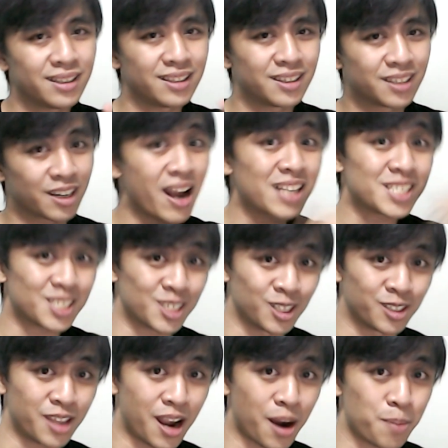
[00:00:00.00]
the grass is still
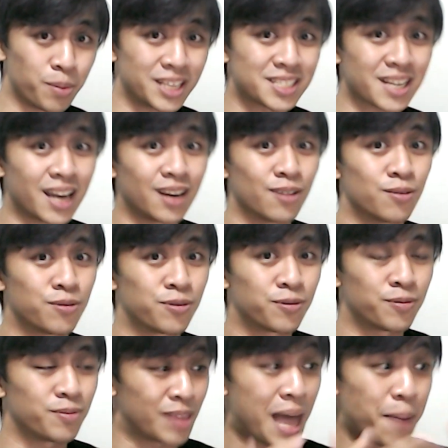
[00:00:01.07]
there, but it's kind of,
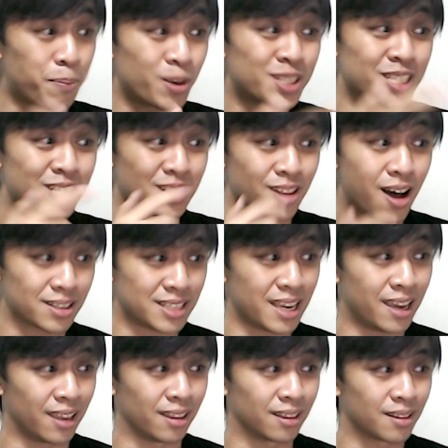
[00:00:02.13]
Lapras is locked
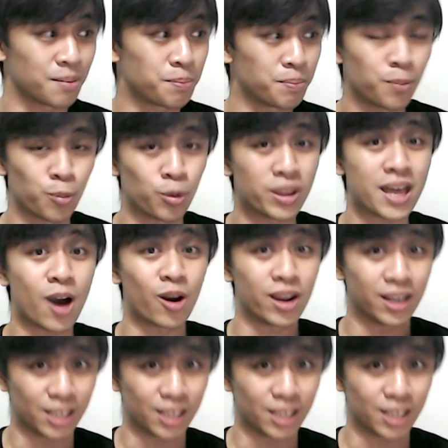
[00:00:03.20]
in without any